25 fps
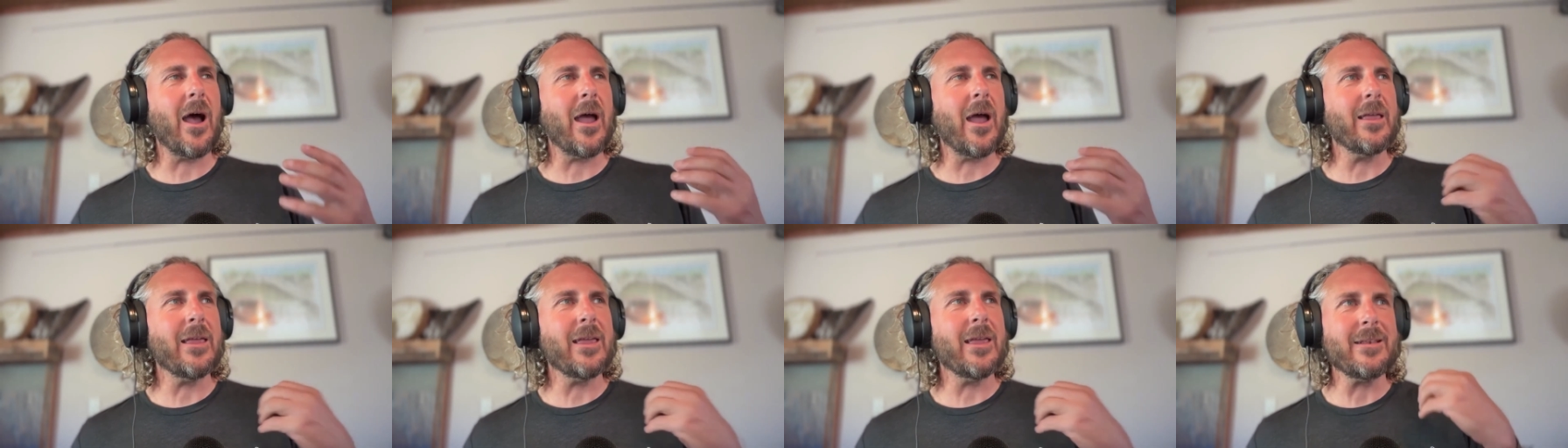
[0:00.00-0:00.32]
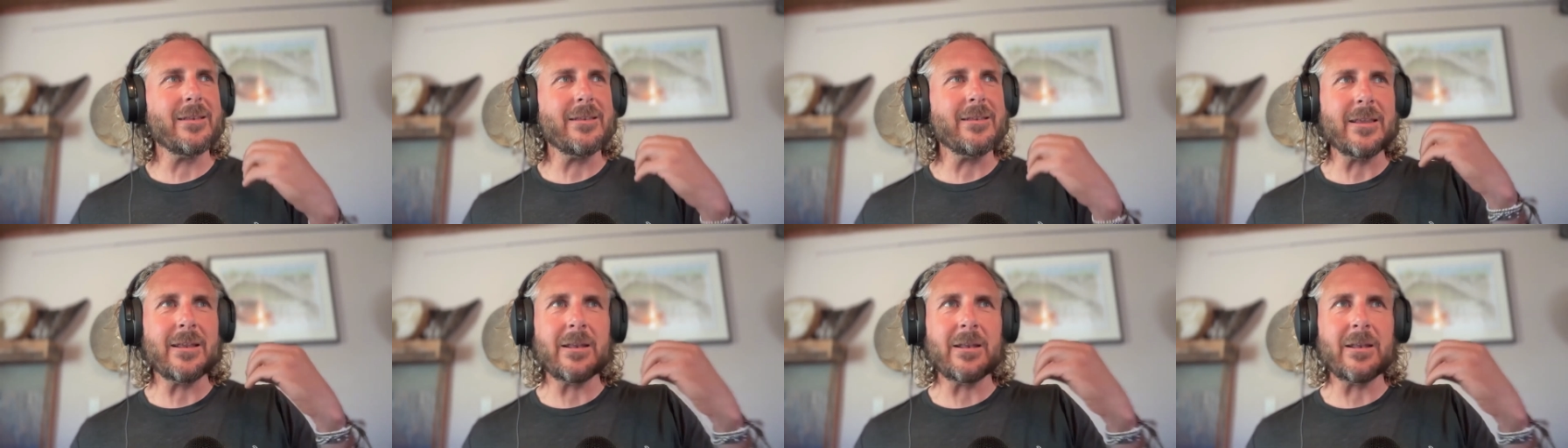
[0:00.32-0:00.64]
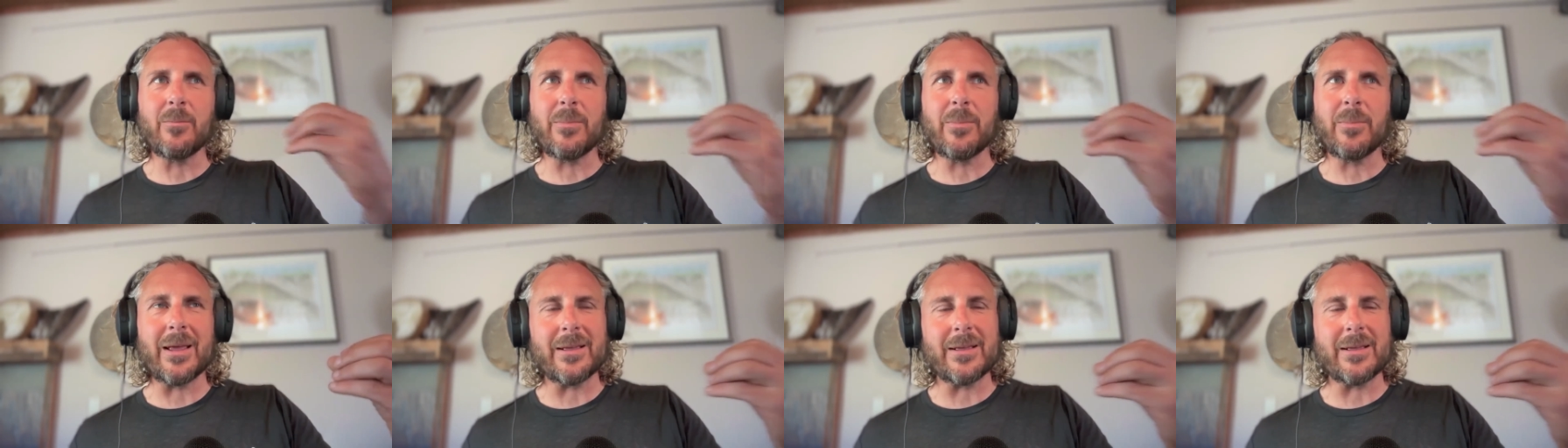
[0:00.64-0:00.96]
it didn't
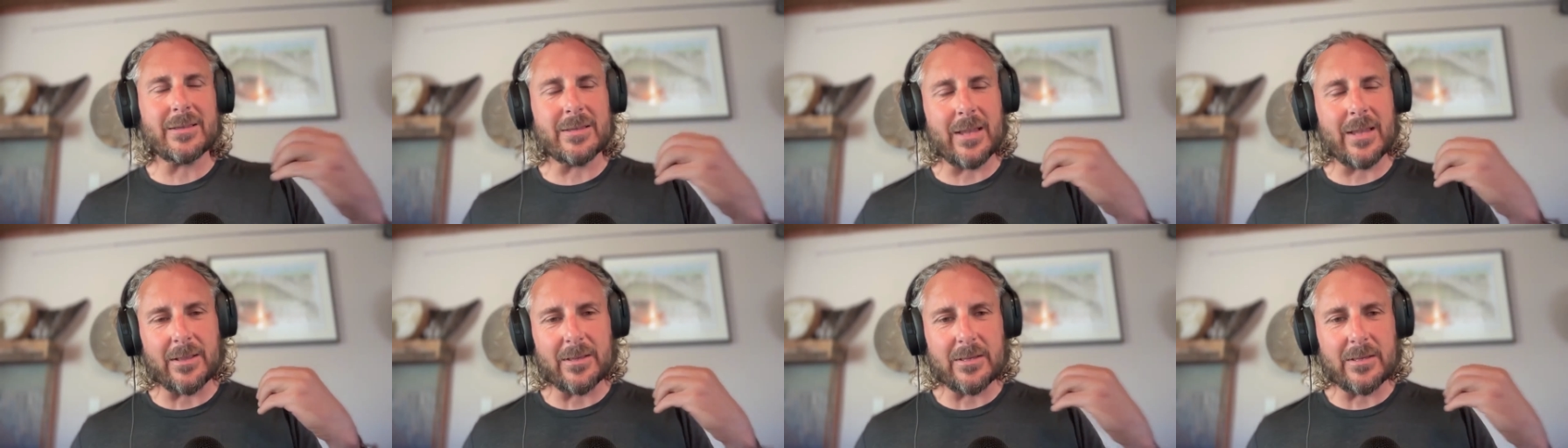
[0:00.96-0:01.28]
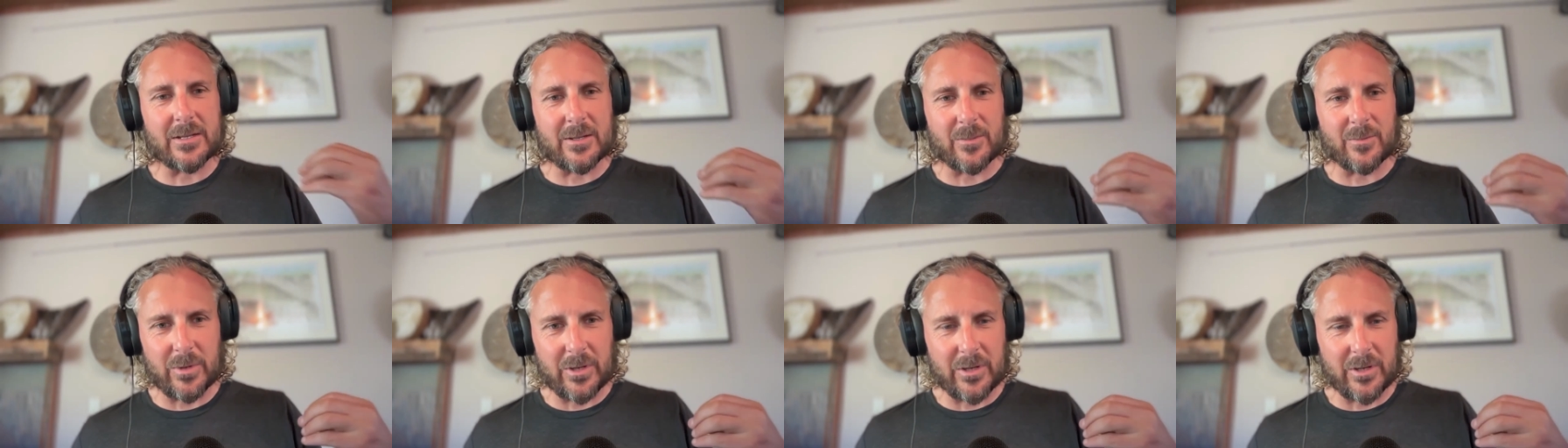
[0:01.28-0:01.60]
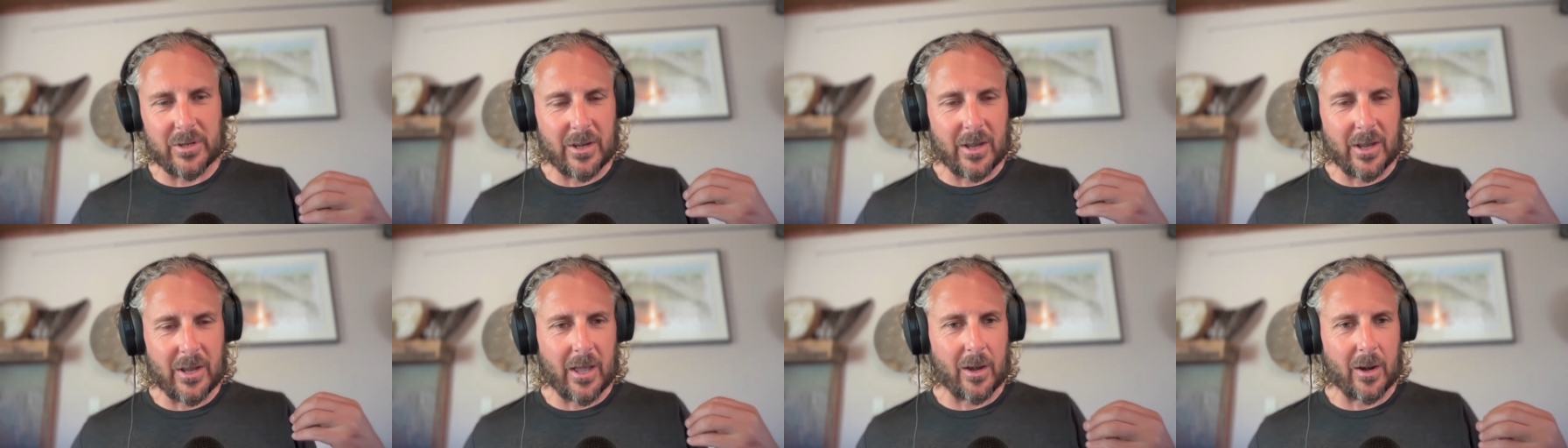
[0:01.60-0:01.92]
make sense to me
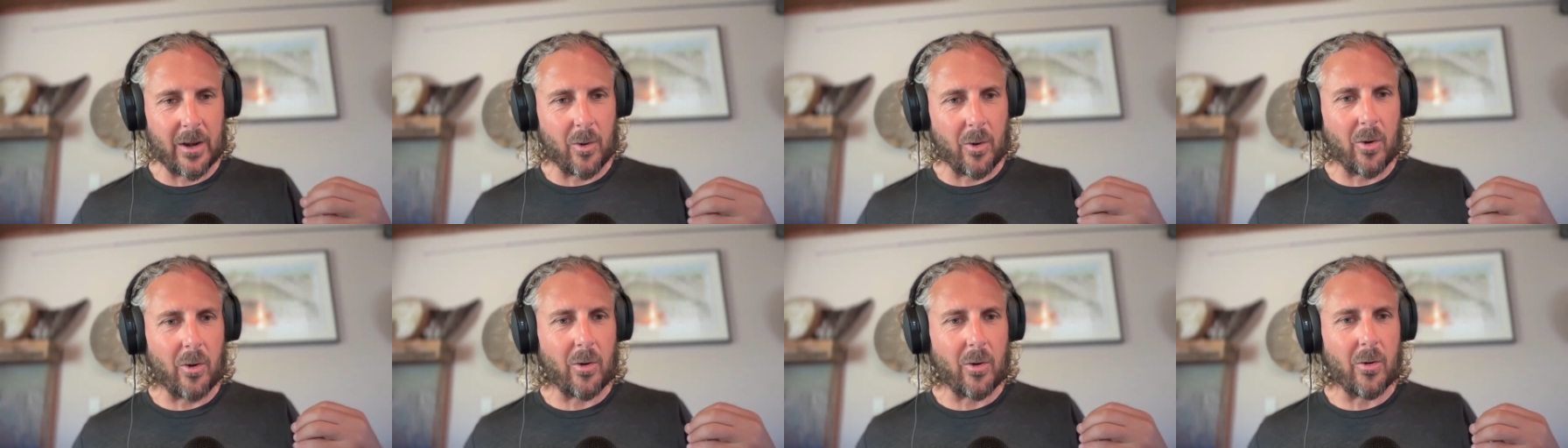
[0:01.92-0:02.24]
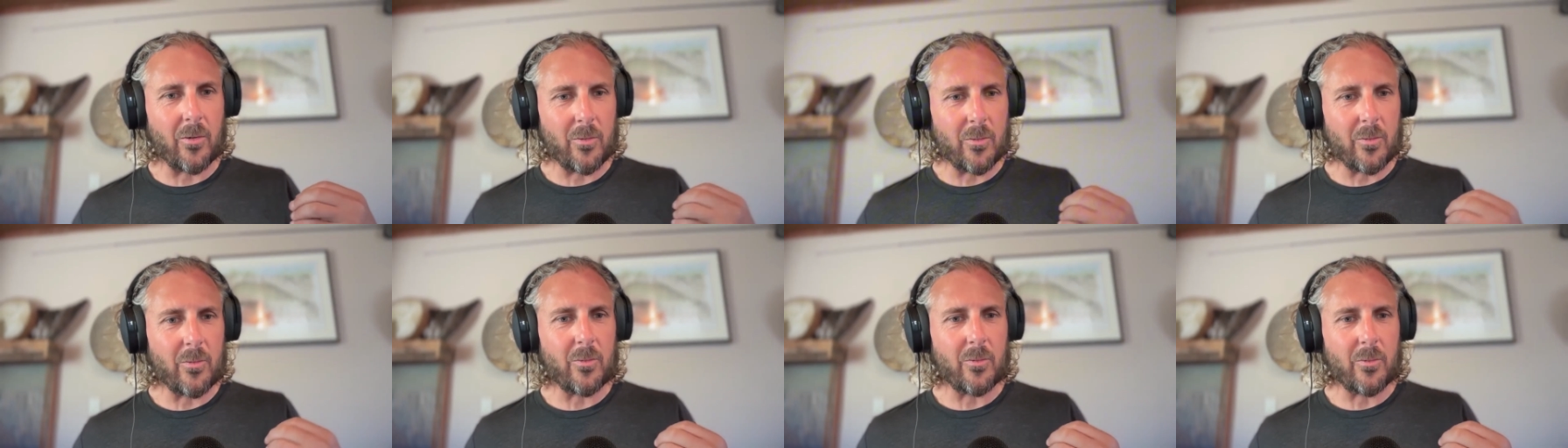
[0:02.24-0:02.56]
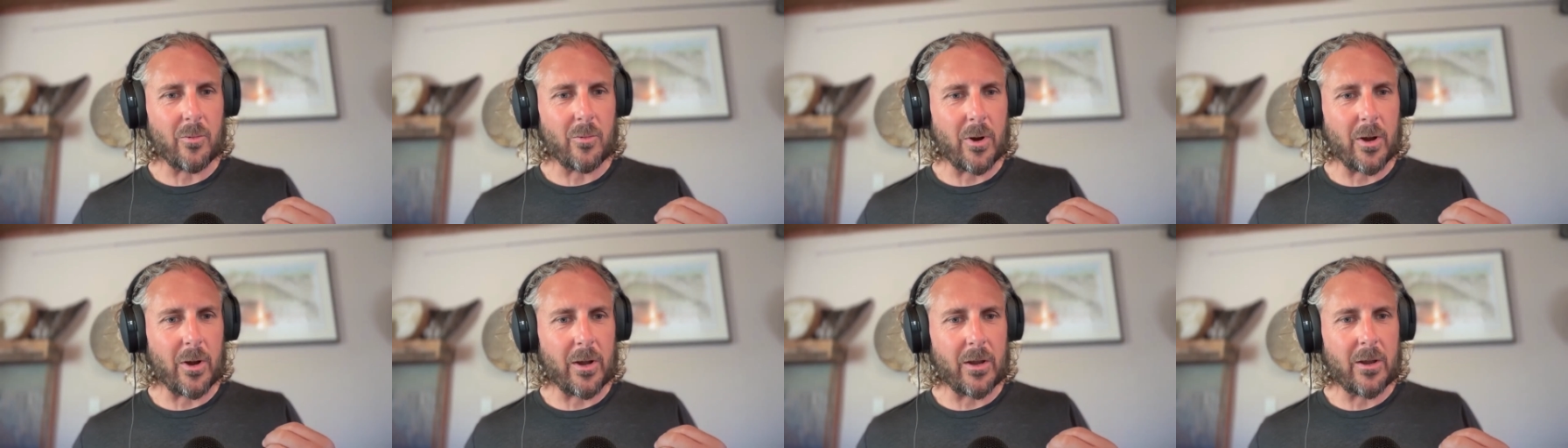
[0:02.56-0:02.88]
at all,
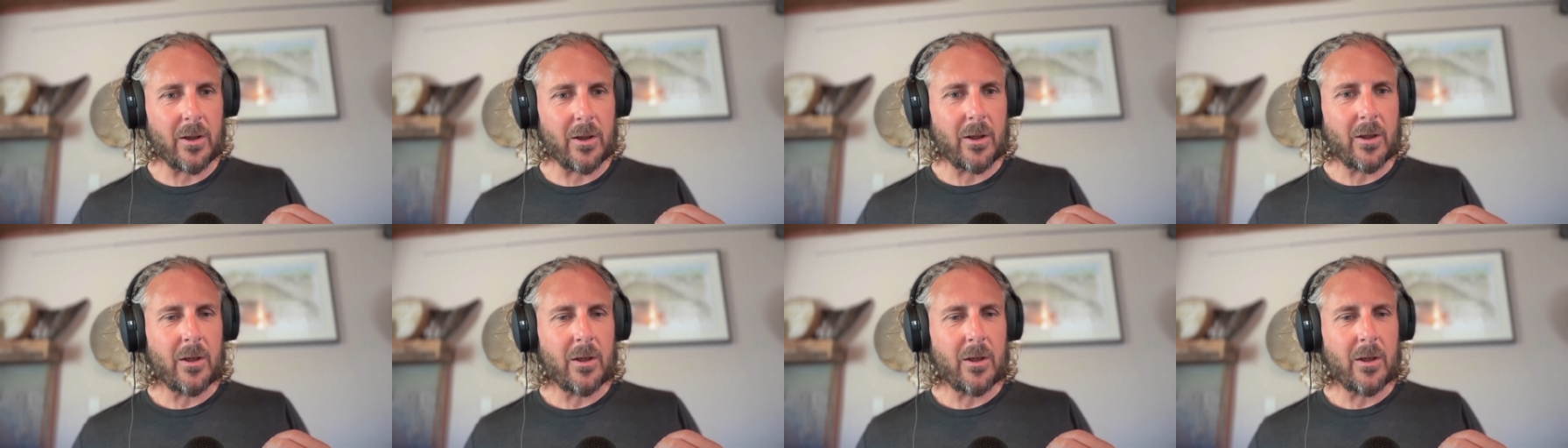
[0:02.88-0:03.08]
right?